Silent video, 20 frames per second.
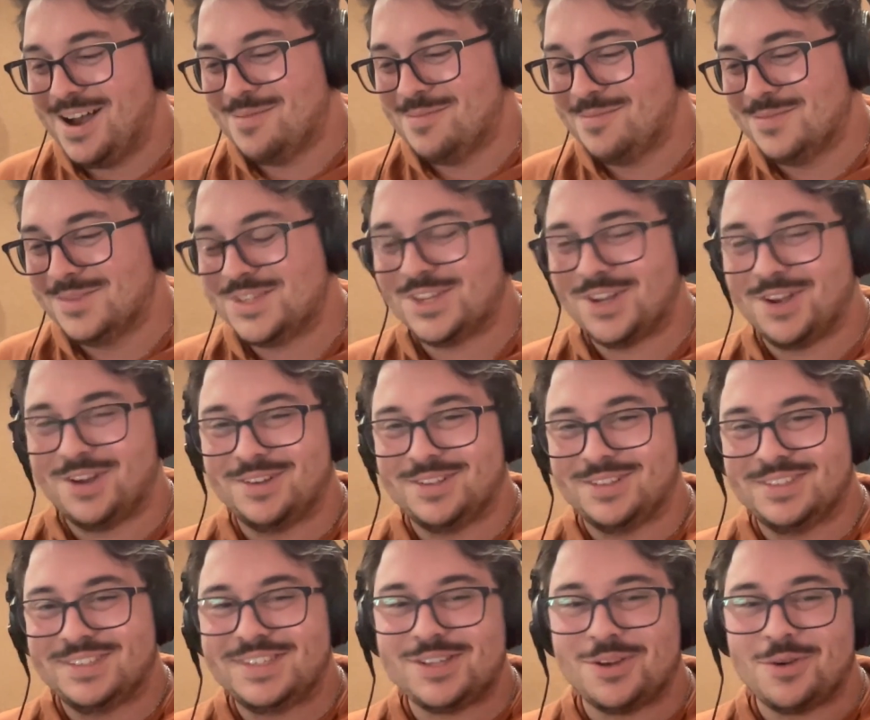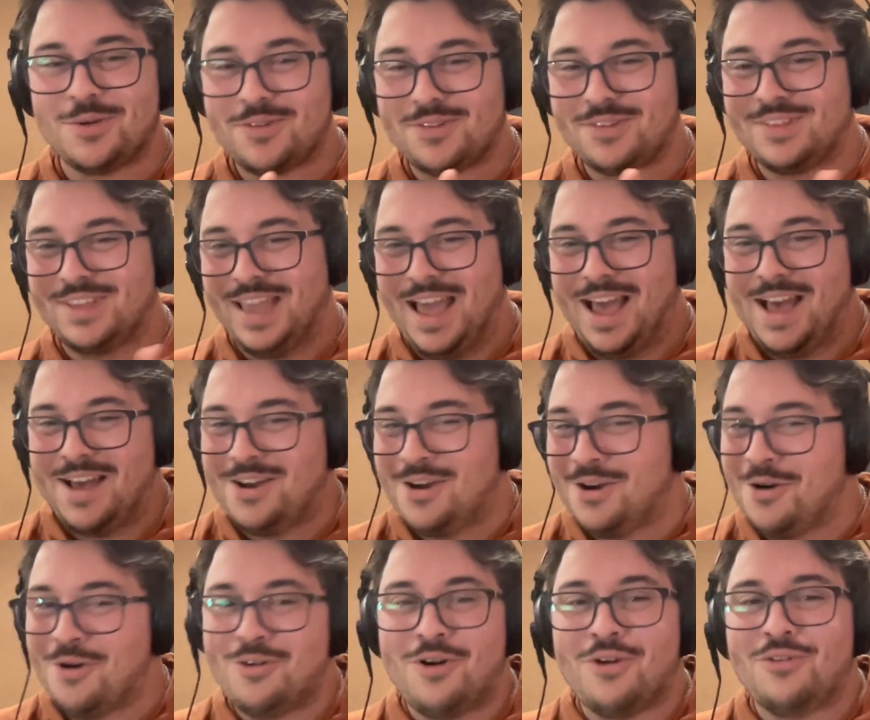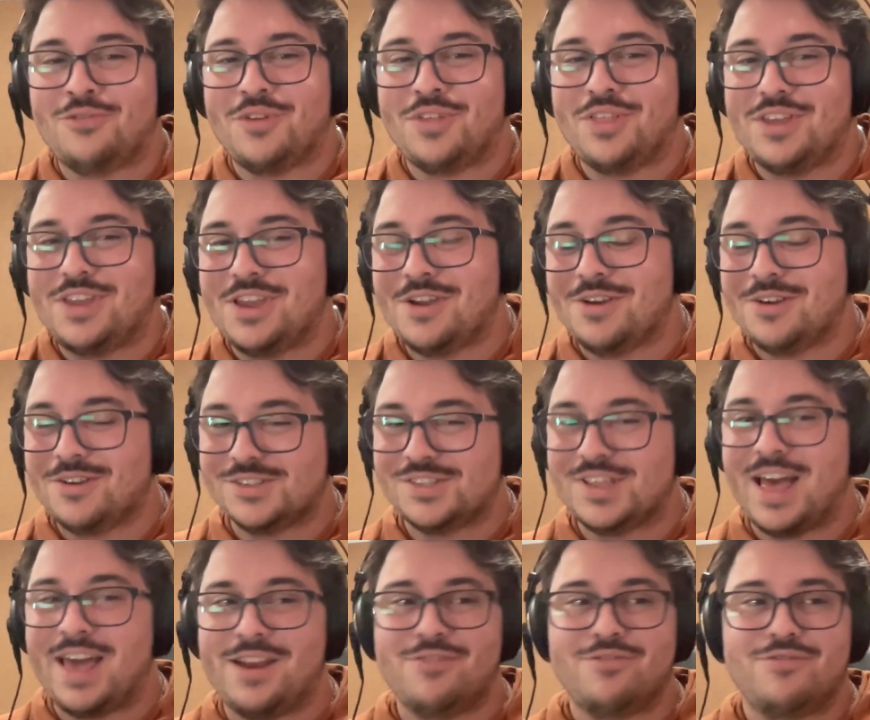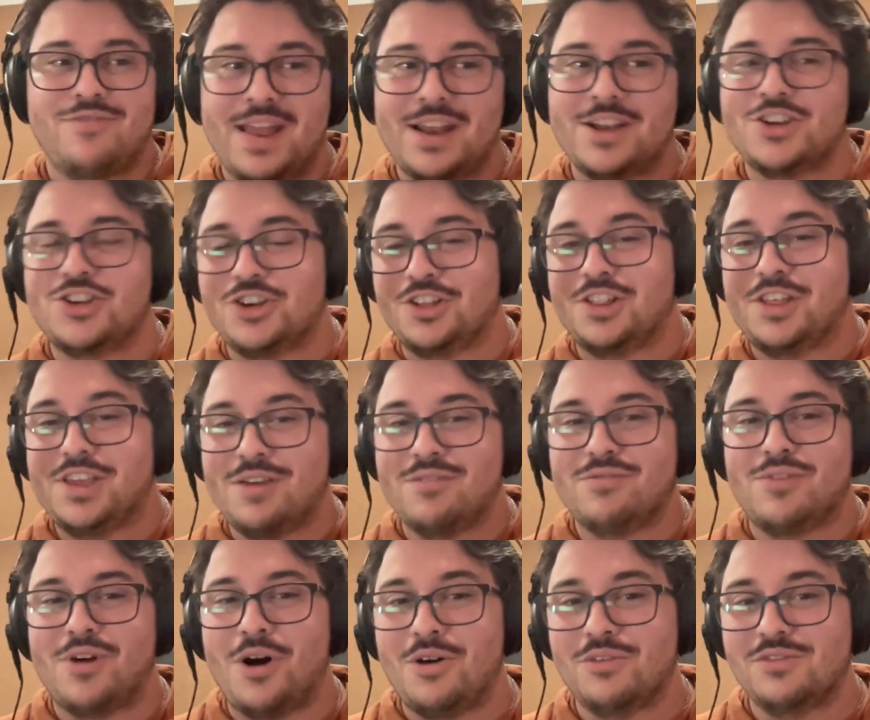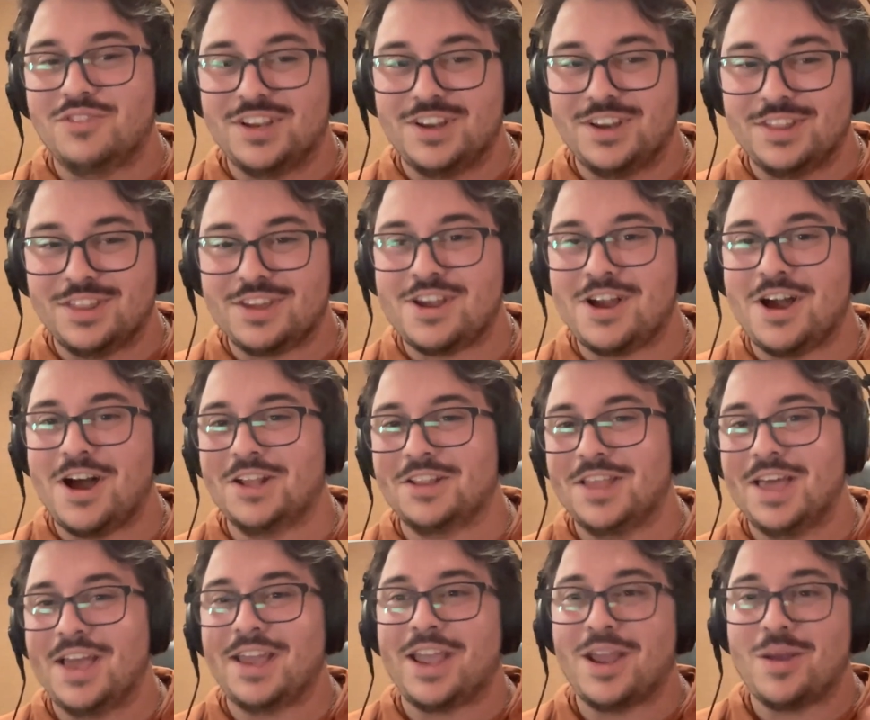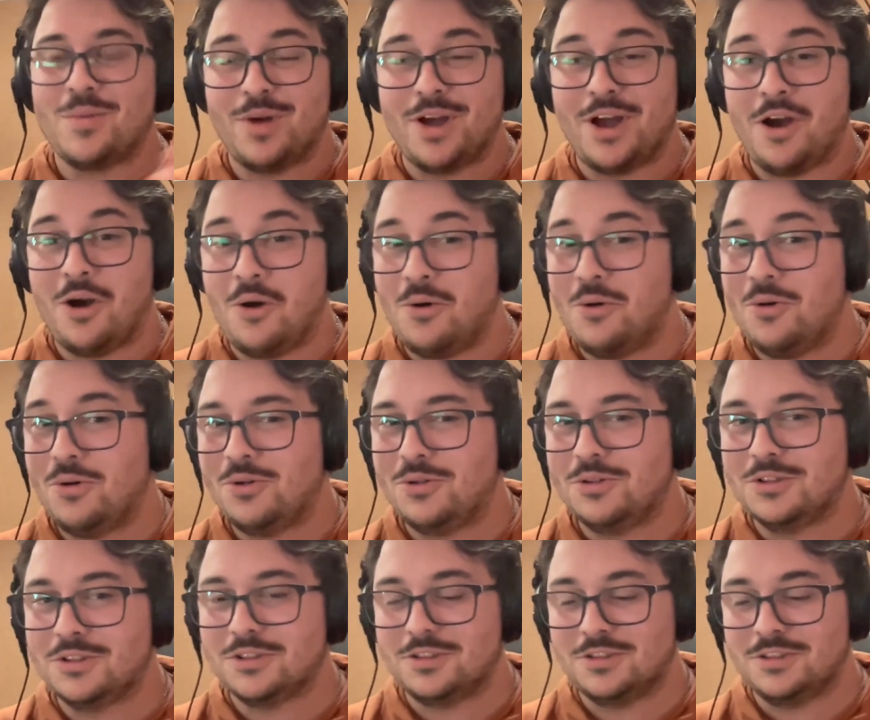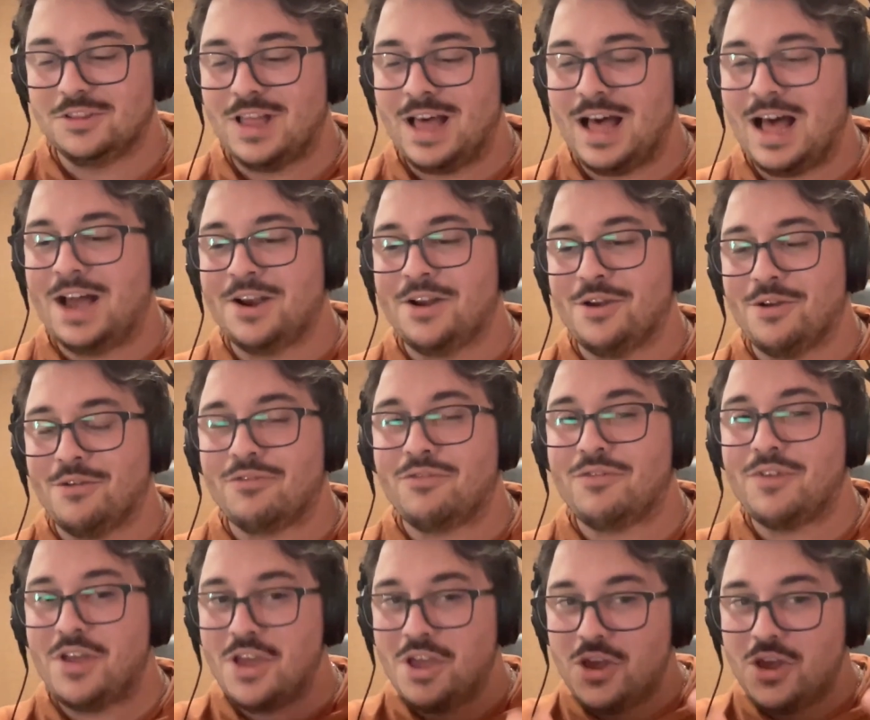So yeah, over the years that eventually evolved into the conlanging, but a whole lot of